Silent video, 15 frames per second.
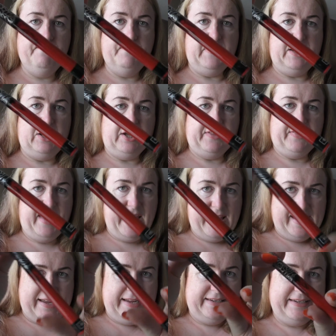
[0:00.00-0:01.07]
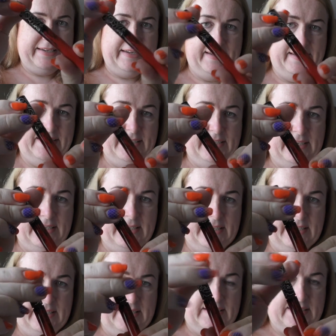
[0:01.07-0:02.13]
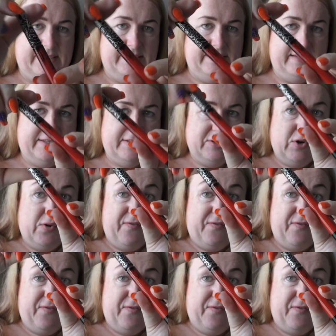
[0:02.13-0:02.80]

Look at that. It's so